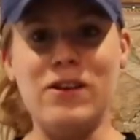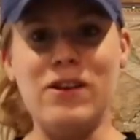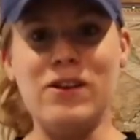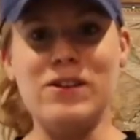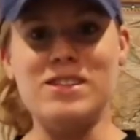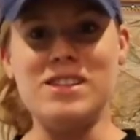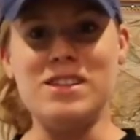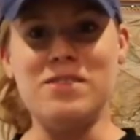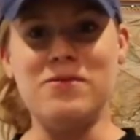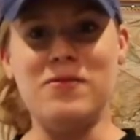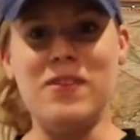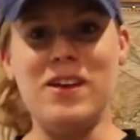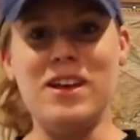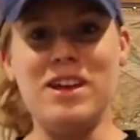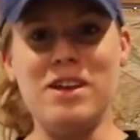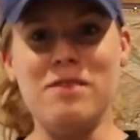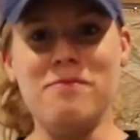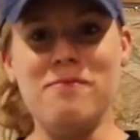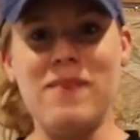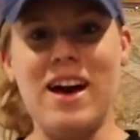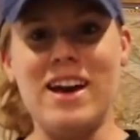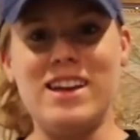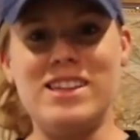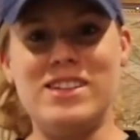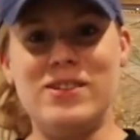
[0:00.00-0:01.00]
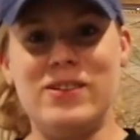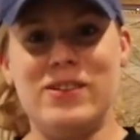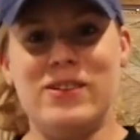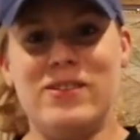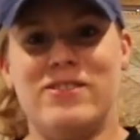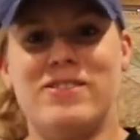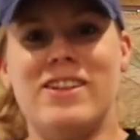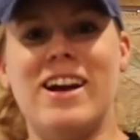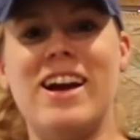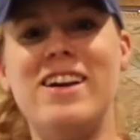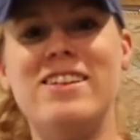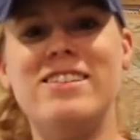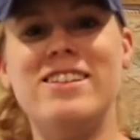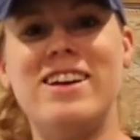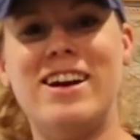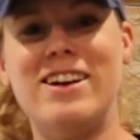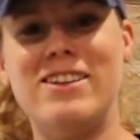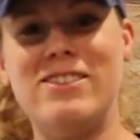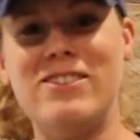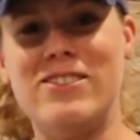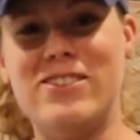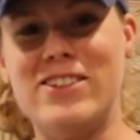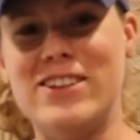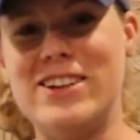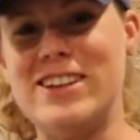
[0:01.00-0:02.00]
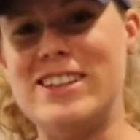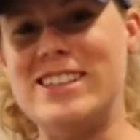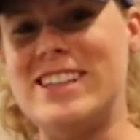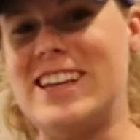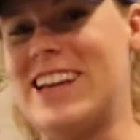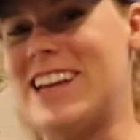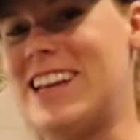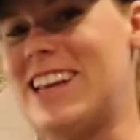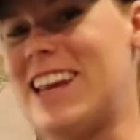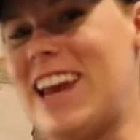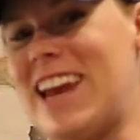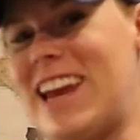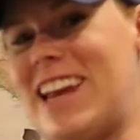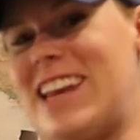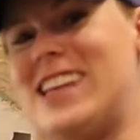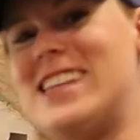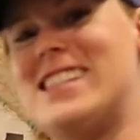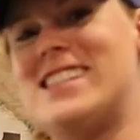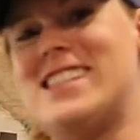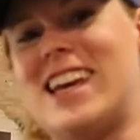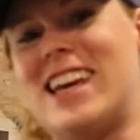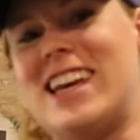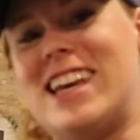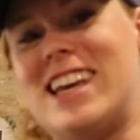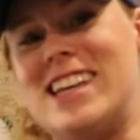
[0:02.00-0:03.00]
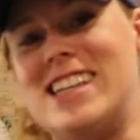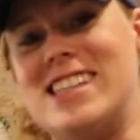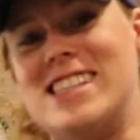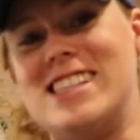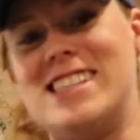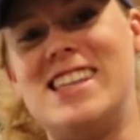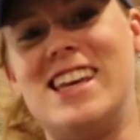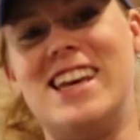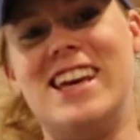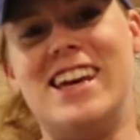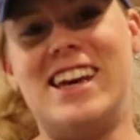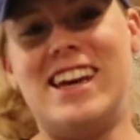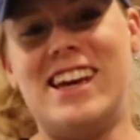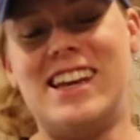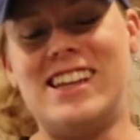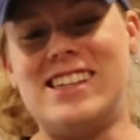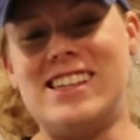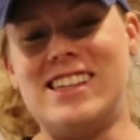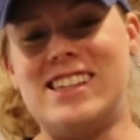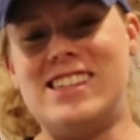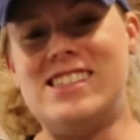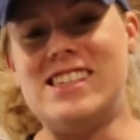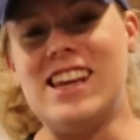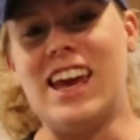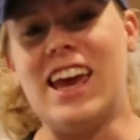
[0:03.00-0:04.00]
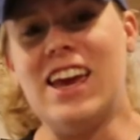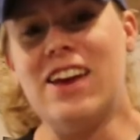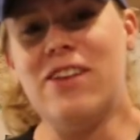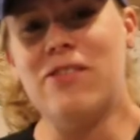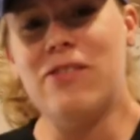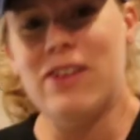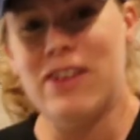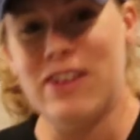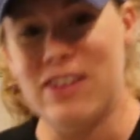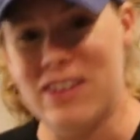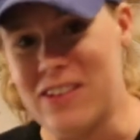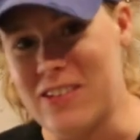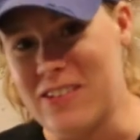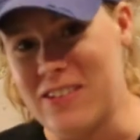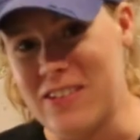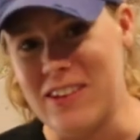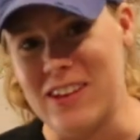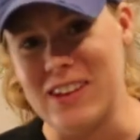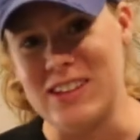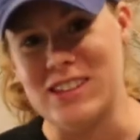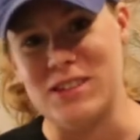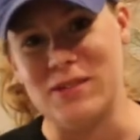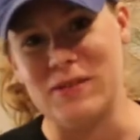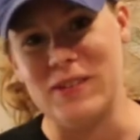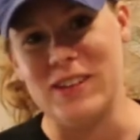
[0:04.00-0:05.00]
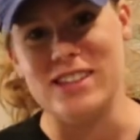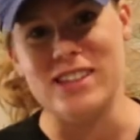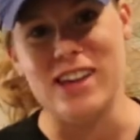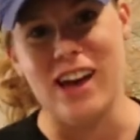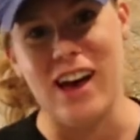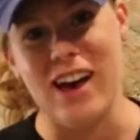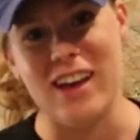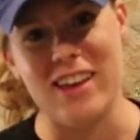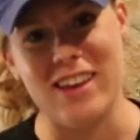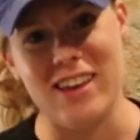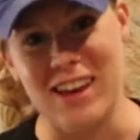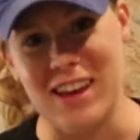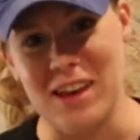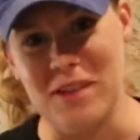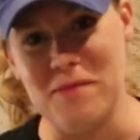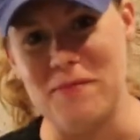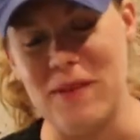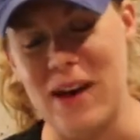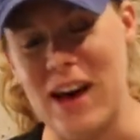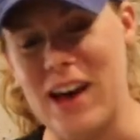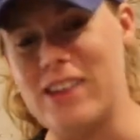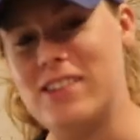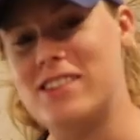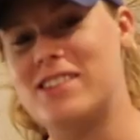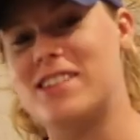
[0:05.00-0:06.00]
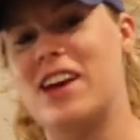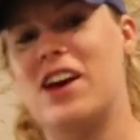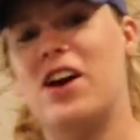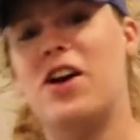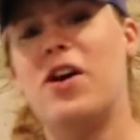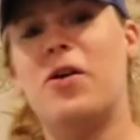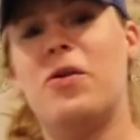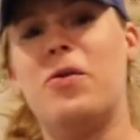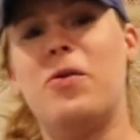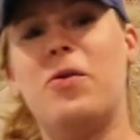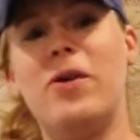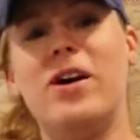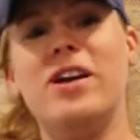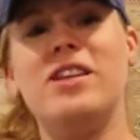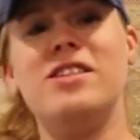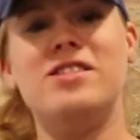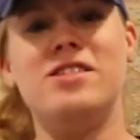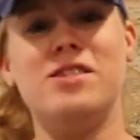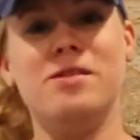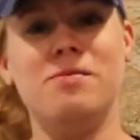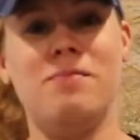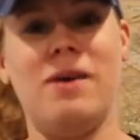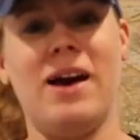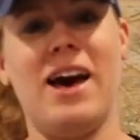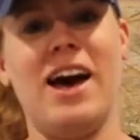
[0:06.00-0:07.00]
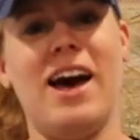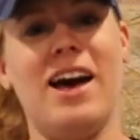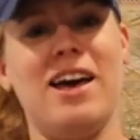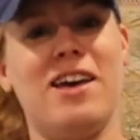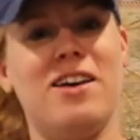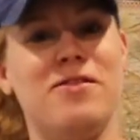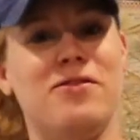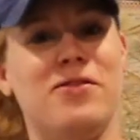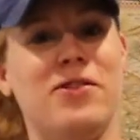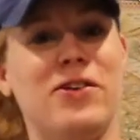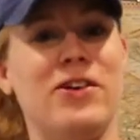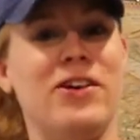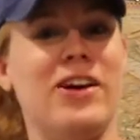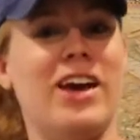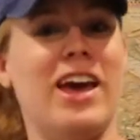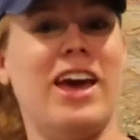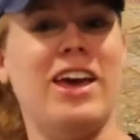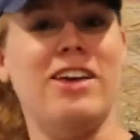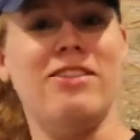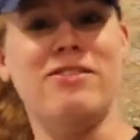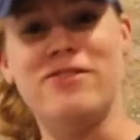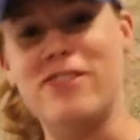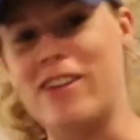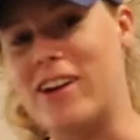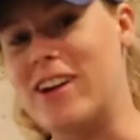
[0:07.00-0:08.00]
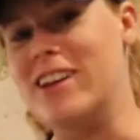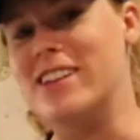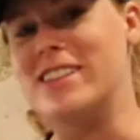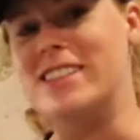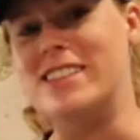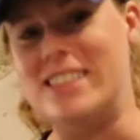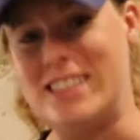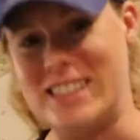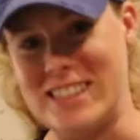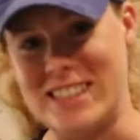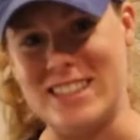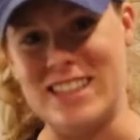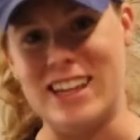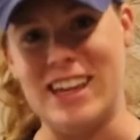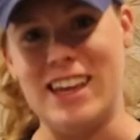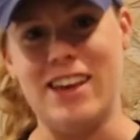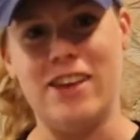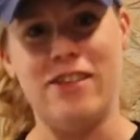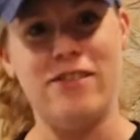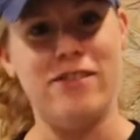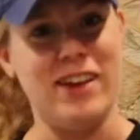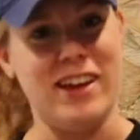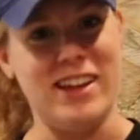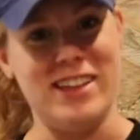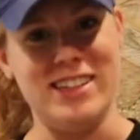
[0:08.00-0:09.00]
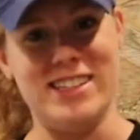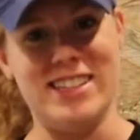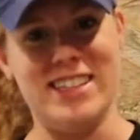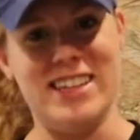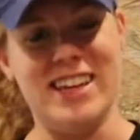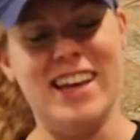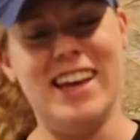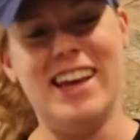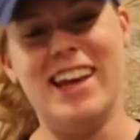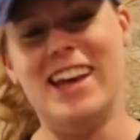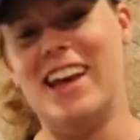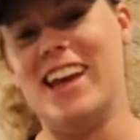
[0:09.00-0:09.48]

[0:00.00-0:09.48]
folks, and welcome back to Around Our World in 80 Seconds. Today we are going to be talking about what to pack for a Run Disney event.